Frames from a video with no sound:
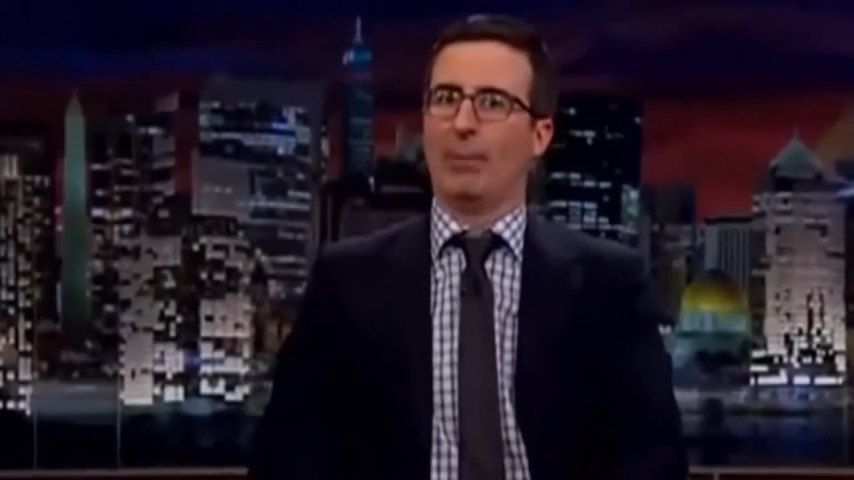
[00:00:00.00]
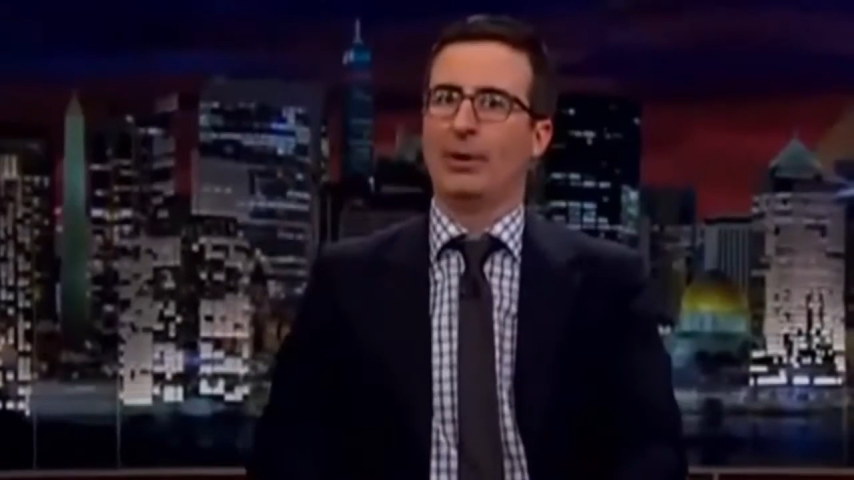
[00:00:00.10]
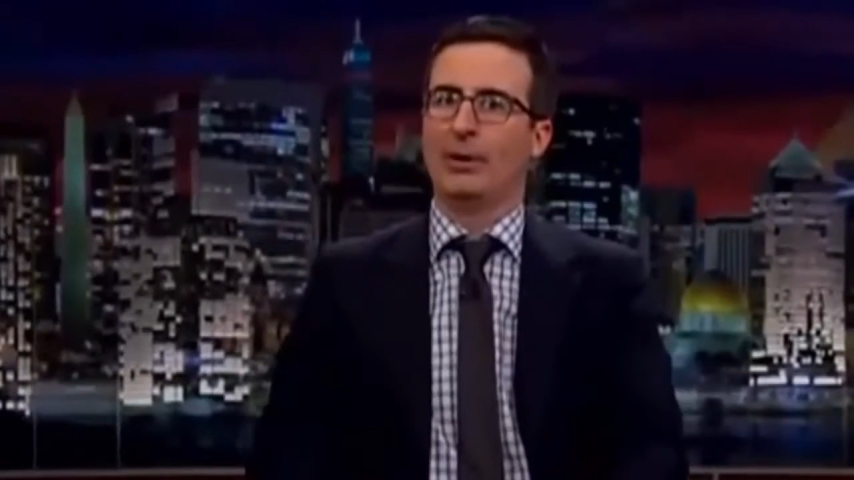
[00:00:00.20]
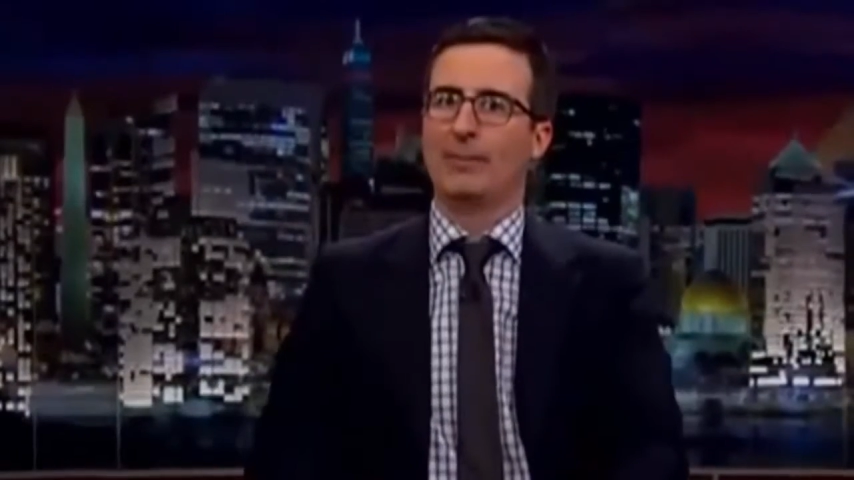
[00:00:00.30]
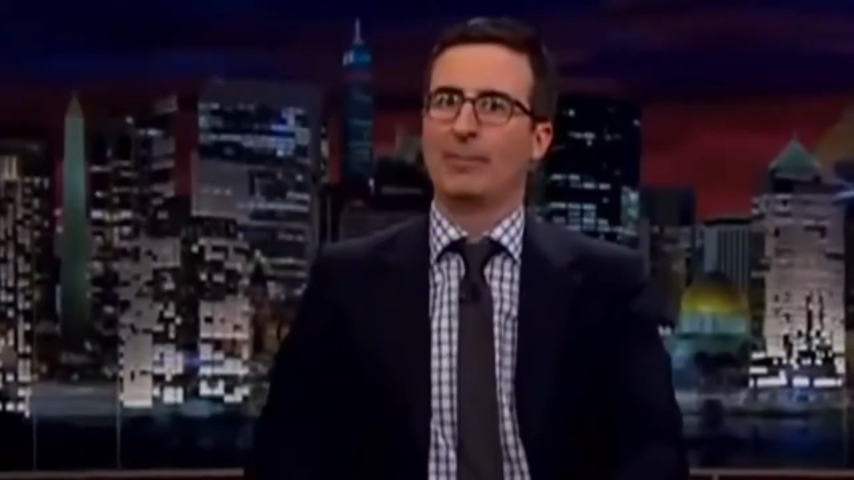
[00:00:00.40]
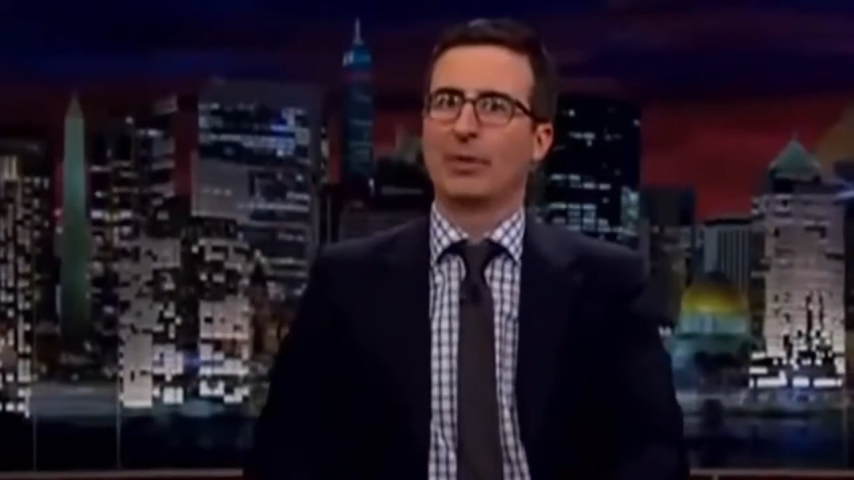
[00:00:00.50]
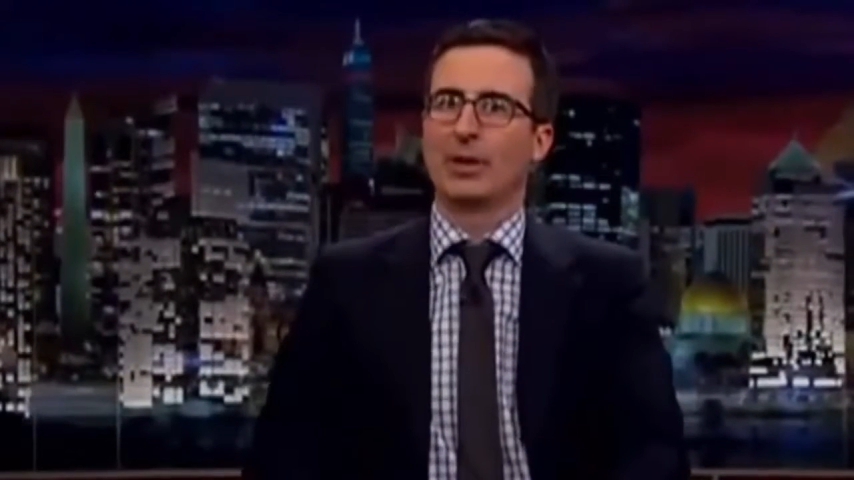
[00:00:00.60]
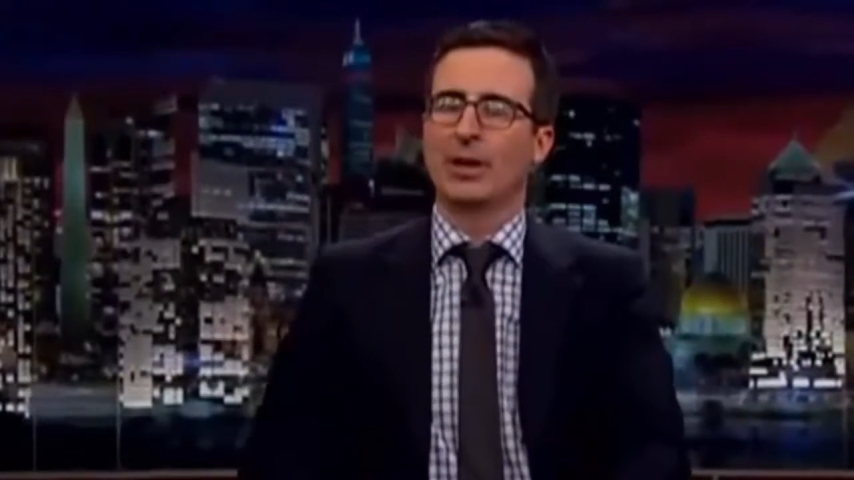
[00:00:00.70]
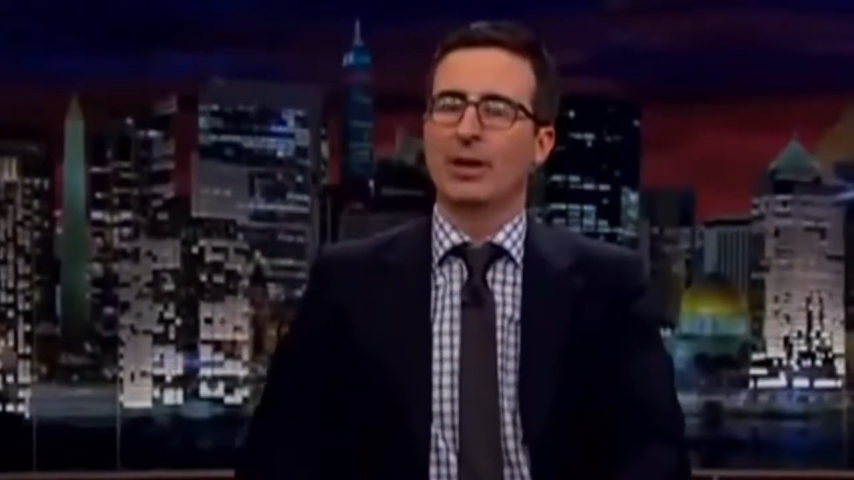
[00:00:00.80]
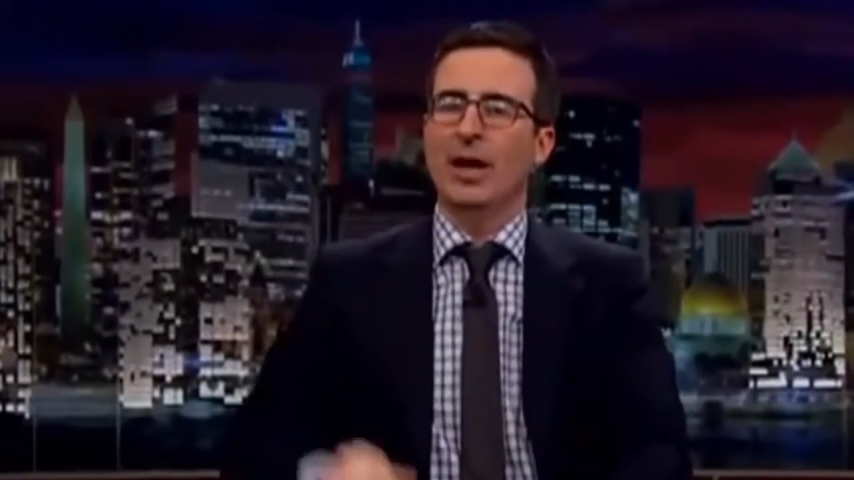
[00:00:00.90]
up.
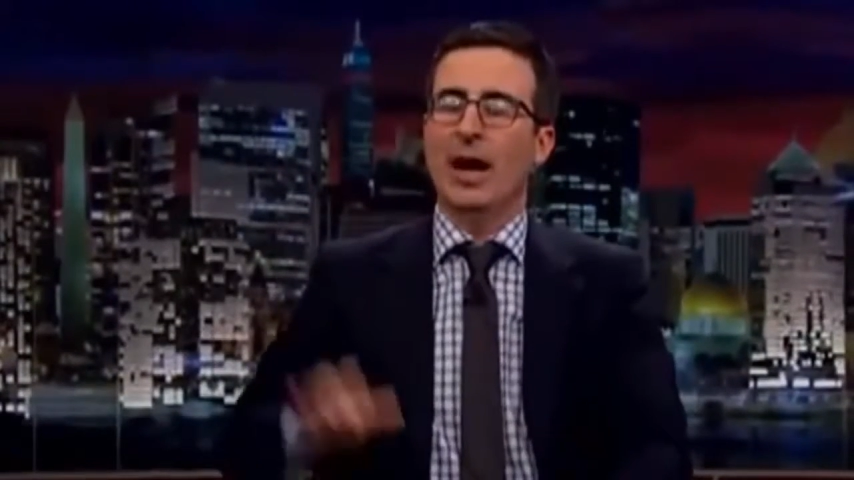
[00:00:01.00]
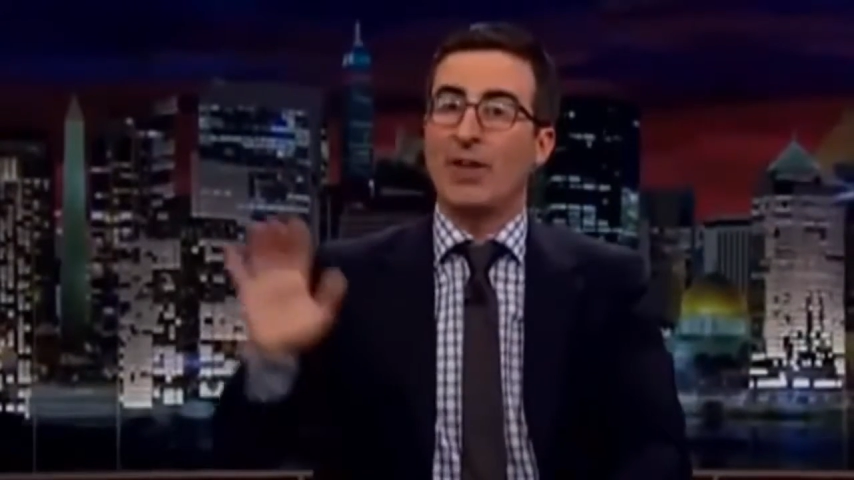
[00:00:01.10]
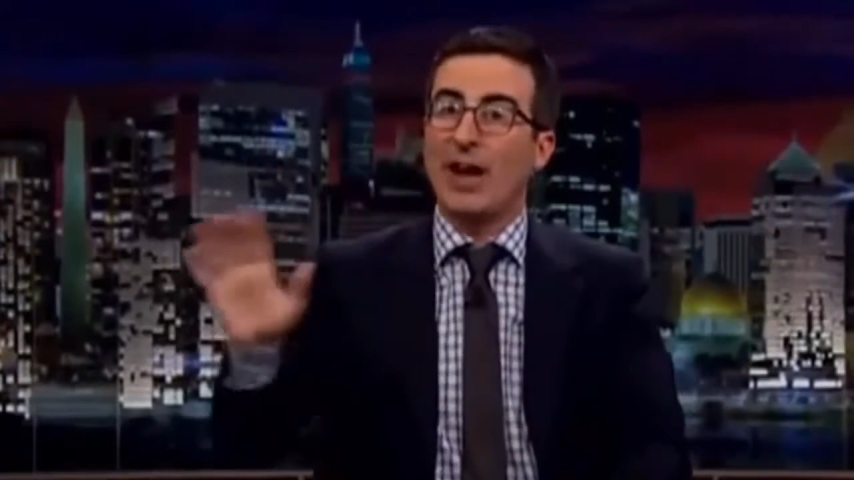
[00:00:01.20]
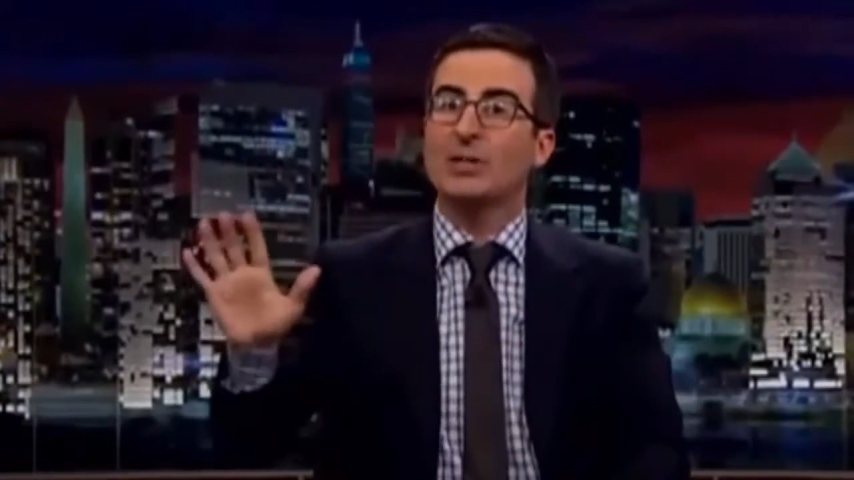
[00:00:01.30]
and that